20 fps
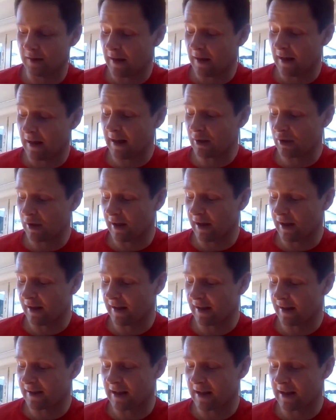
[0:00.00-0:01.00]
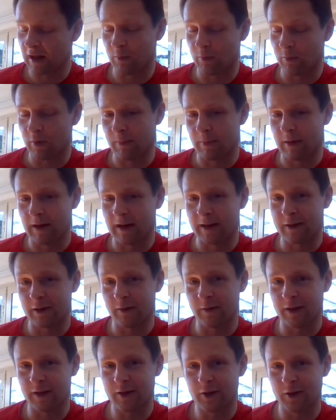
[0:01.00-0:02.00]
I actually like that, celebrate your
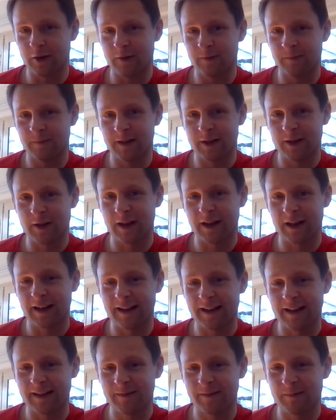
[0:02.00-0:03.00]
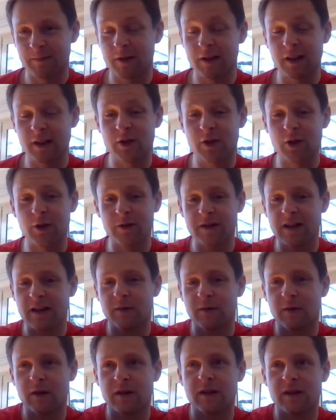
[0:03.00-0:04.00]
plateau. That's good. That's, I like that. Because it's true, isn't
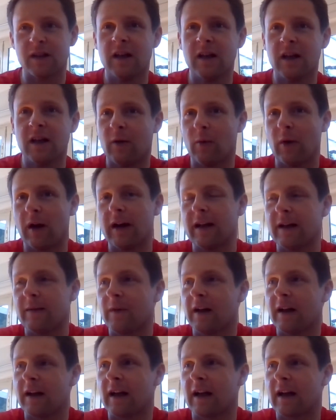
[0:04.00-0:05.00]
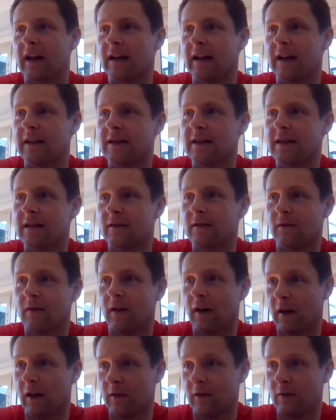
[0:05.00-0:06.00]
it? Because well, I had a client,
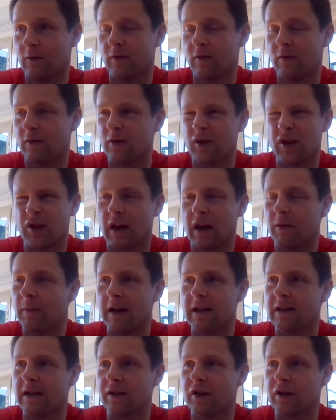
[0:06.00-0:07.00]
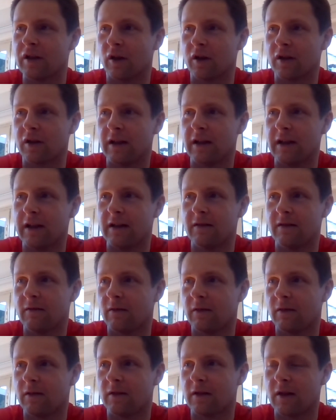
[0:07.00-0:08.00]
she's done amazing. She's lost nearly
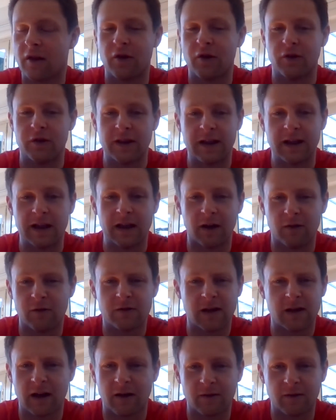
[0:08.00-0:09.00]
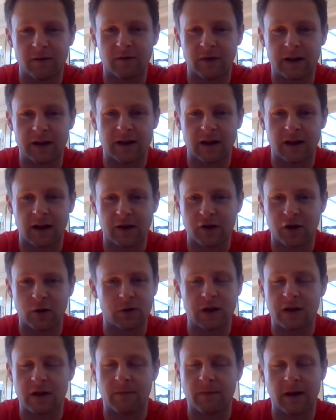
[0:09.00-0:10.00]
30 kilos now this last year,
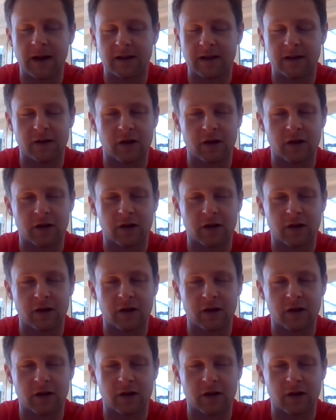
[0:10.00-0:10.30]
which is amazing.